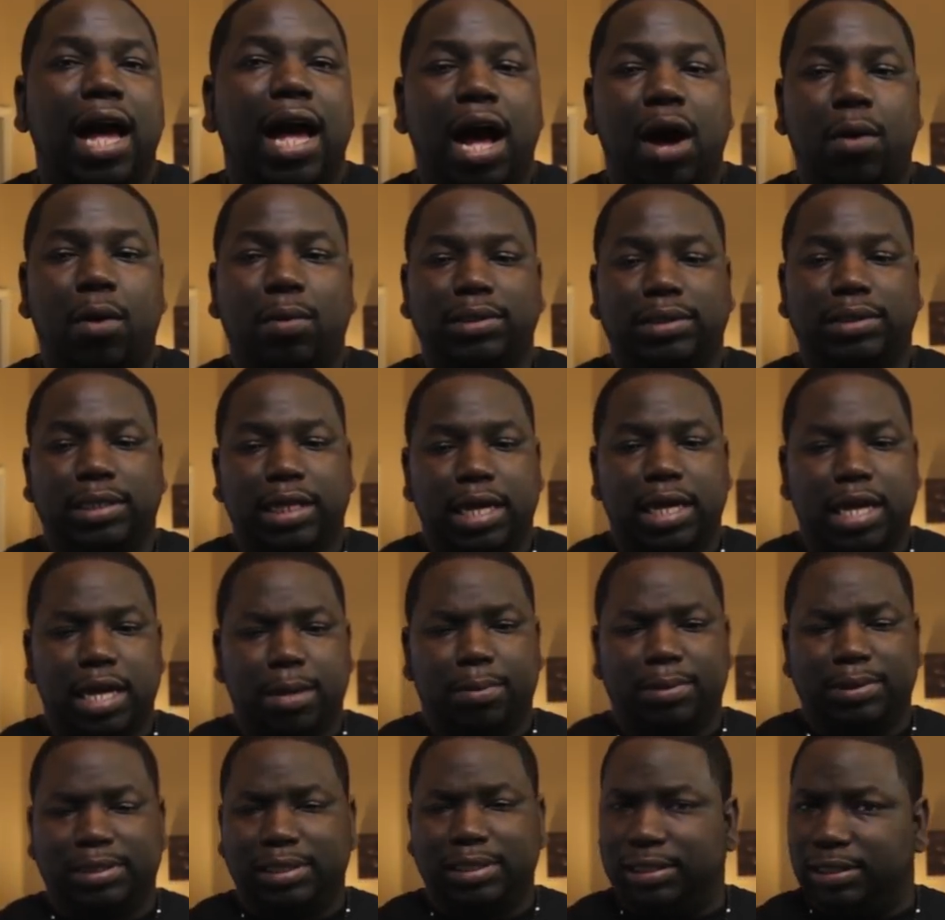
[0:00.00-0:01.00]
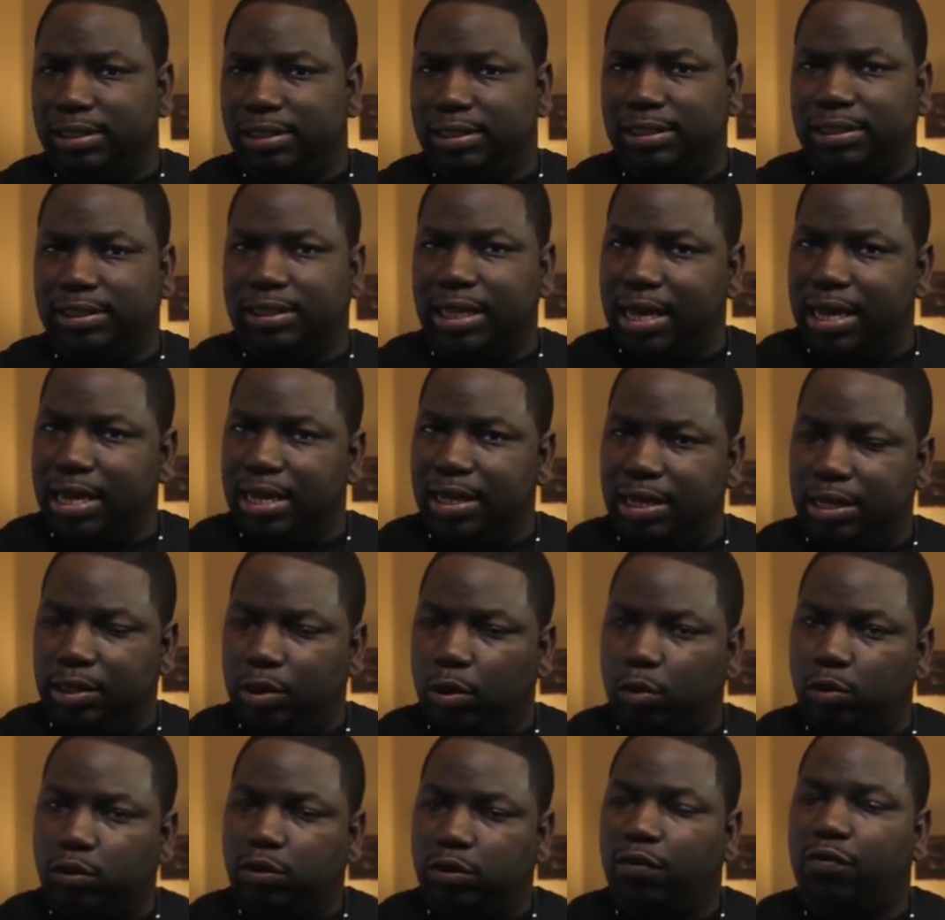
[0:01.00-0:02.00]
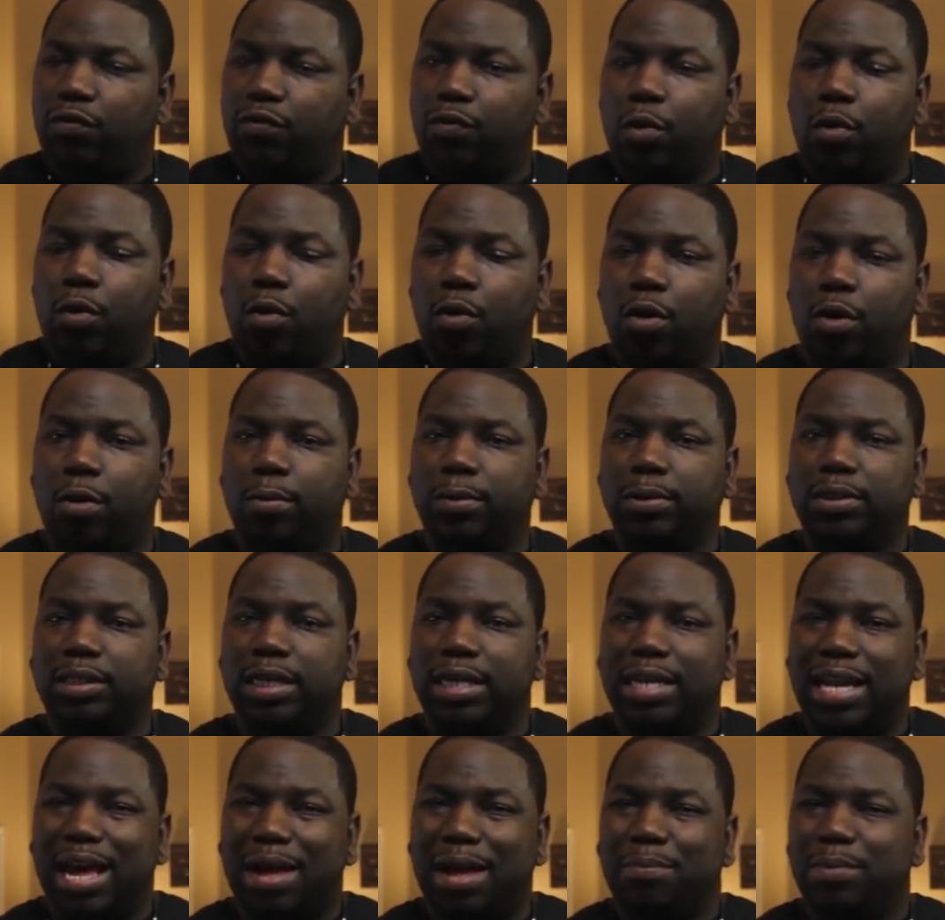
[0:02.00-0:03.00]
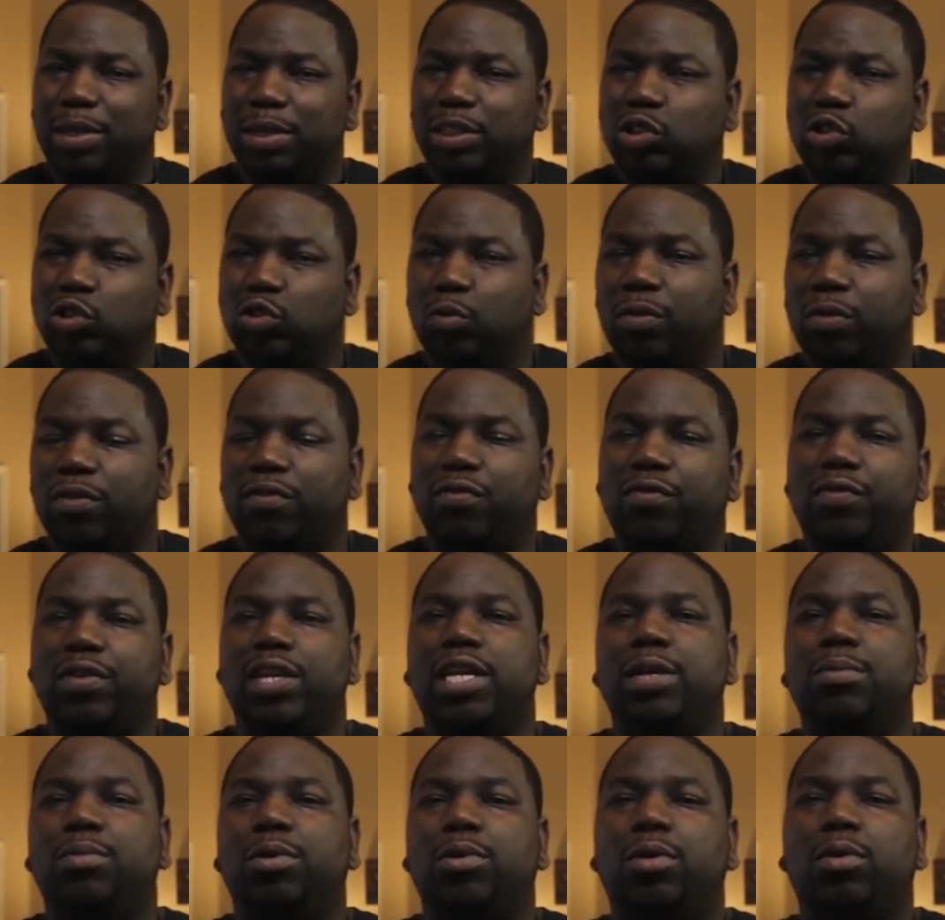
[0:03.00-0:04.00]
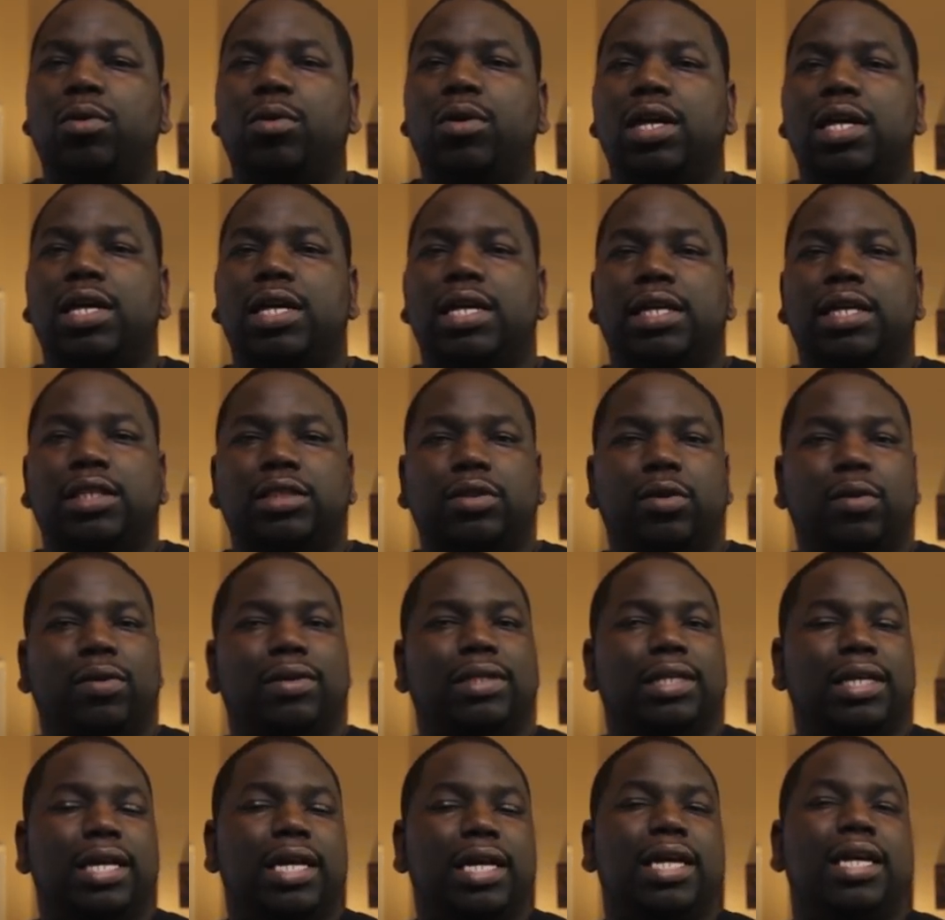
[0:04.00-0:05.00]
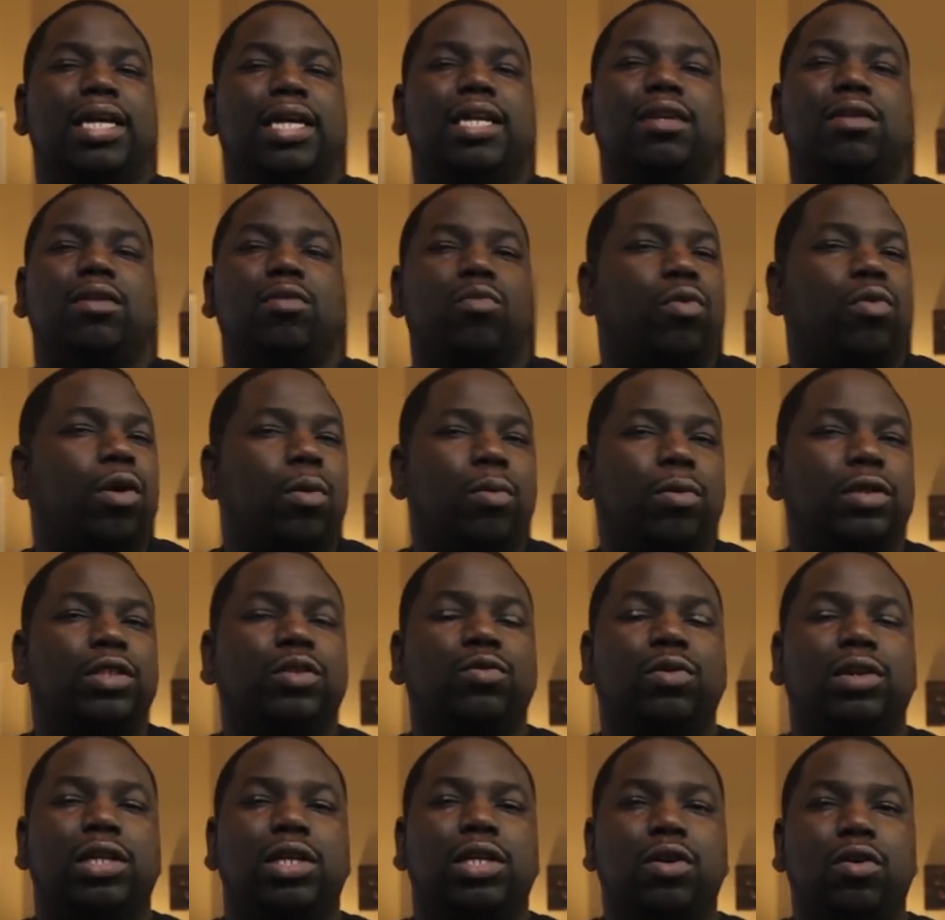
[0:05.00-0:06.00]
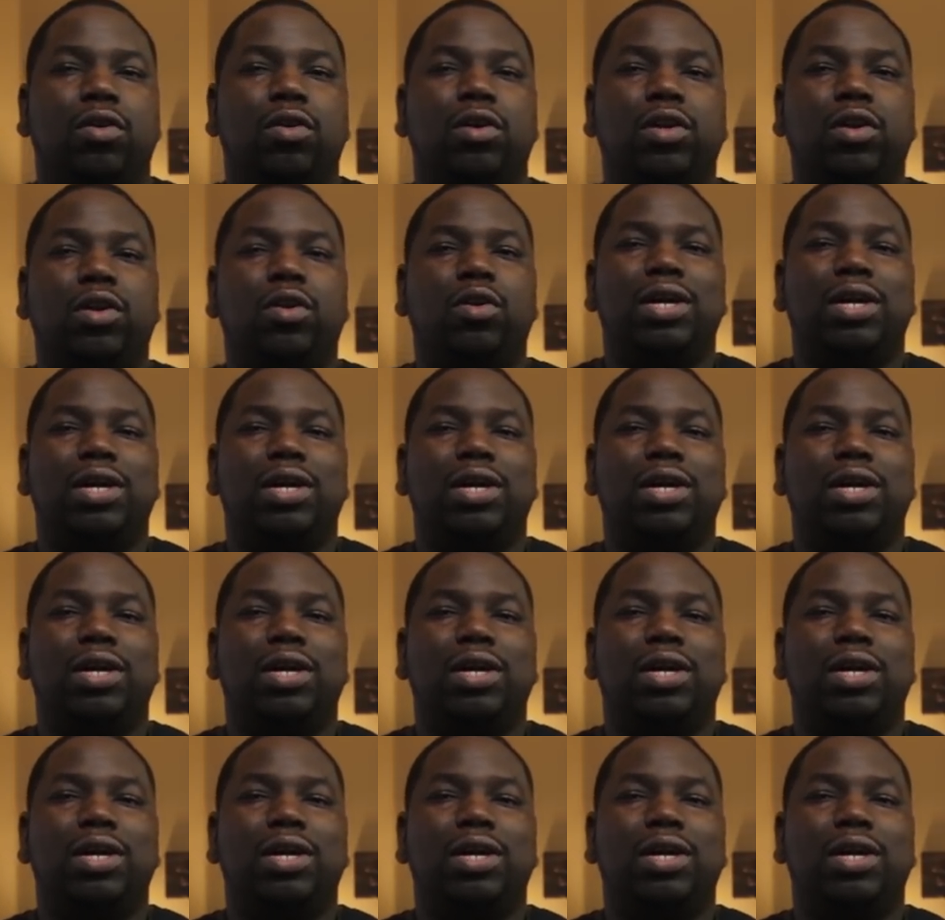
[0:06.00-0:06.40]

How was they able to sustain those forms and not be super feeble during the end? What was really going